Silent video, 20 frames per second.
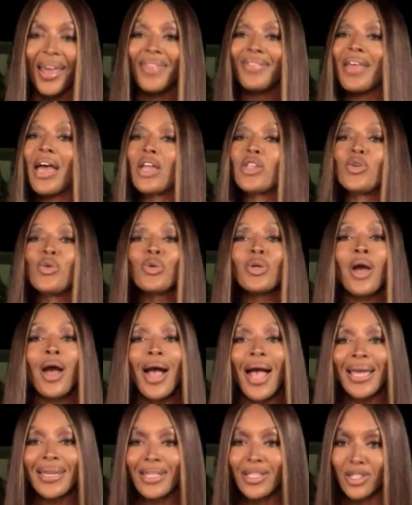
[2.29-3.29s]
that you
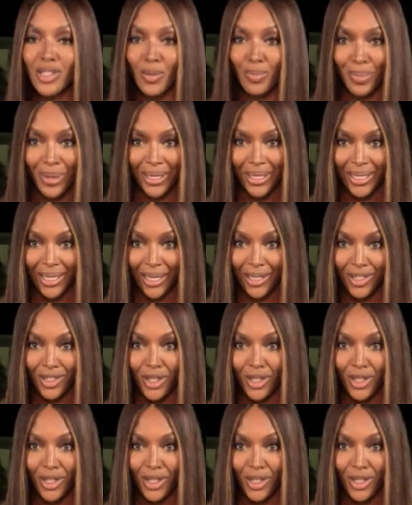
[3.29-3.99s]
kindly submitted.